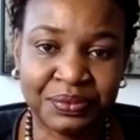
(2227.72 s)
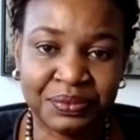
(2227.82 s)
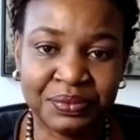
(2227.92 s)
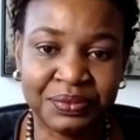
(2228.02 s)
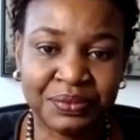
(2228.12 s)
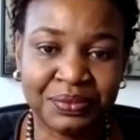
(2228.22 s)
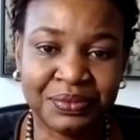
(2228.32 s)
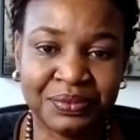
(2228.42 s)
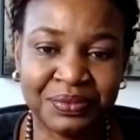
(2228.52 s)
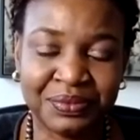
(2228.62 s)

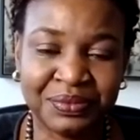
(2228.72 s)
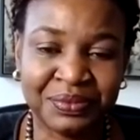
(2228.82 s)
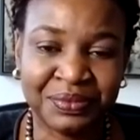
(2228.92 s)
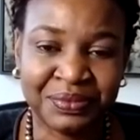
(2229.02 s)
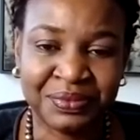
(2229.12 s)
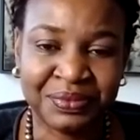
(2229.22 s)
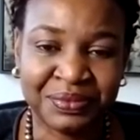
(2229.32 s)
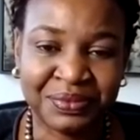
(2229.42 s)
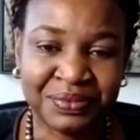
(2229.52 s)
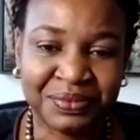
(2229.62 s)

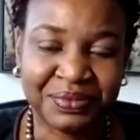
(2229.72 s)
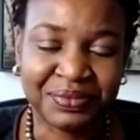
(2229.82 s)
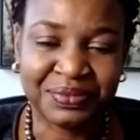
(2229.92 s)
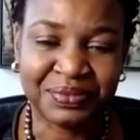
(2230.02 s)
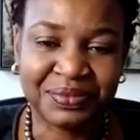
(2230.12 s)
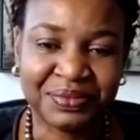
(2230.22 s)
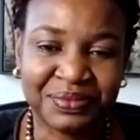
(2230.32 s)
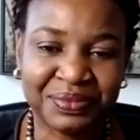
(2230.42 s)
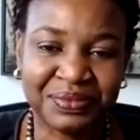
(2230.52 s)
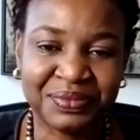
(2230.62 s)

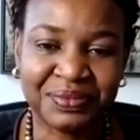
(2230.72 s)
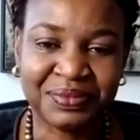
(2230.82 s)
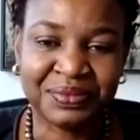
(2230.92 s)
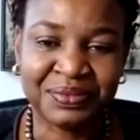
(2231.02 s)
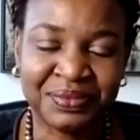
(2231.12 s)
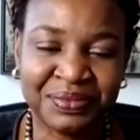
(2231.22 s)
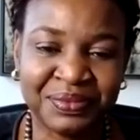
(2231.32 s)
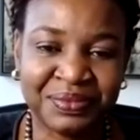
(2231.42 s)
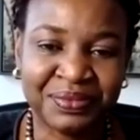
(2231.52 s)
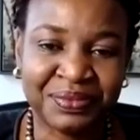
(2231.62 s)

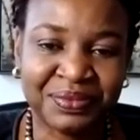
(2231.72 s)
(silent)